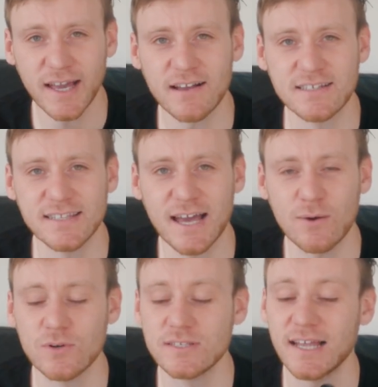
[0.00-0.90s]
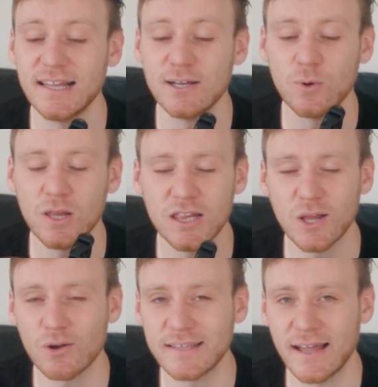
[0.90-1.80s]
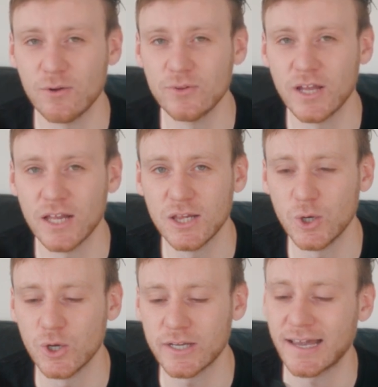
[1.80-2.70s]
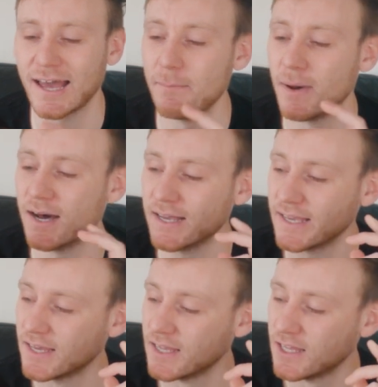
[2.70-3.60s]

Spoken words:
guys, so that was a little lockdown look at my